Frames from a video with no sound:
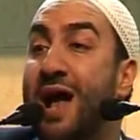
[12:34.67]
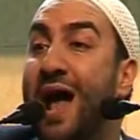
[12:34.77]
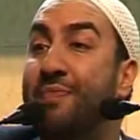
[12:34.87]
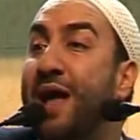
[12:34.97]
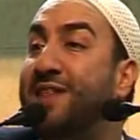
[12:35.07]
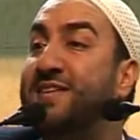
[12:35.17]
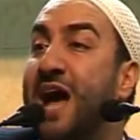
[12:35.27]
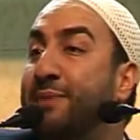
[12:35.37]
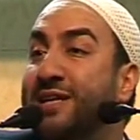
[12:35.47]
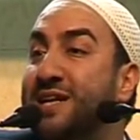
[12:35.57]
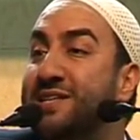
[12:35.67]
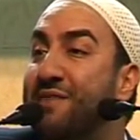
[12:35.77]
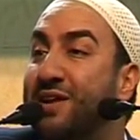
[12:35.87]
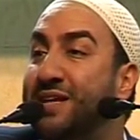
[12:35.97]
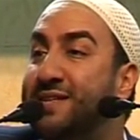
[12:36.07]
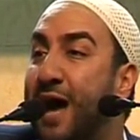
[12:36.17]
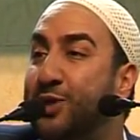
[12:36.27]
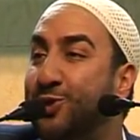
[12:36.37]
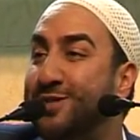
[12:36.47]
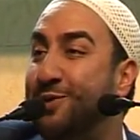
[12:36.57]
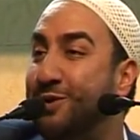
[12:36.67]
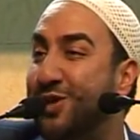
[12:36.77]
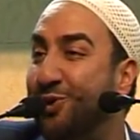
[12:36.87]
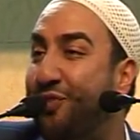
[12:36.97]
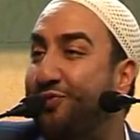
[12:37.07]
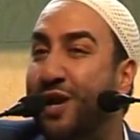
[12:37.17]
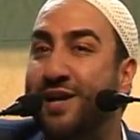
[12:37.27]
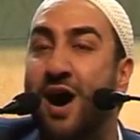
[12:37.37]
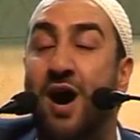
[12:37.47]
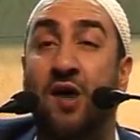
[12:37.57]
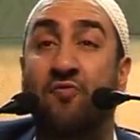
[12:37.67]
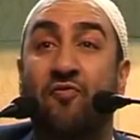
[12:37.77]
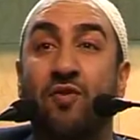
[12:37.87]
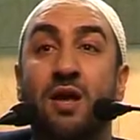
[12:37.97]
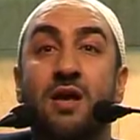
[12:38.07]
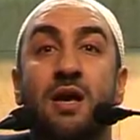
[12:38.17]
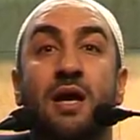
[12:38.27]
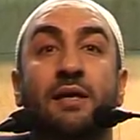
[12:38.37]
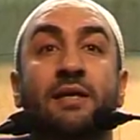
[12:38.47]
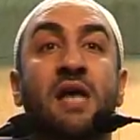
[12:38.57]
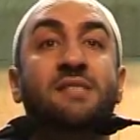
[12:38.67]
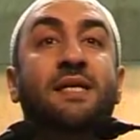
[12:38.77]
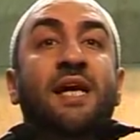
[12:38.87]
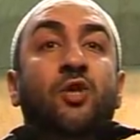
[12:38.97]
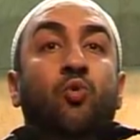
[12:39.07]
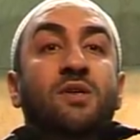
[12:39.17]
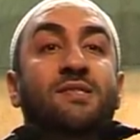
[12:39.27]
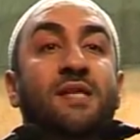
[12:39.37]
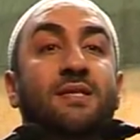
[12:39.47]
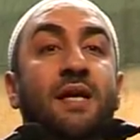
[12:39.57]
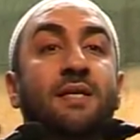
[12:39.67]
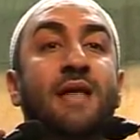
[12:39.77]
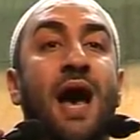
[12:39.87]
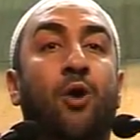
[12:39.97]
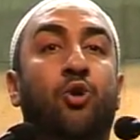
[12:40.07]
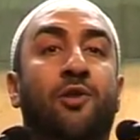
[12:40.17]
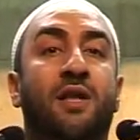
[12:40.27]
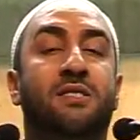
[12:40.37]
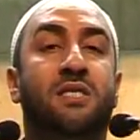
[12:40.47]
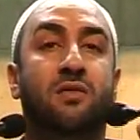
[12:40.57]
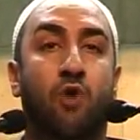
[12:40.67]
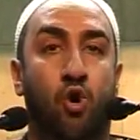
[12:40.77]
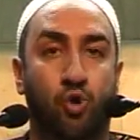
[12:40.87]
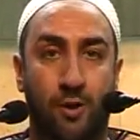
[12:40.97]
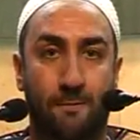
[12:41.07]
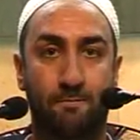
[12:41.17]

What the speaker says: At that time he didn't have any titles, he was only 3.5. Yazid was sitting down on his throne.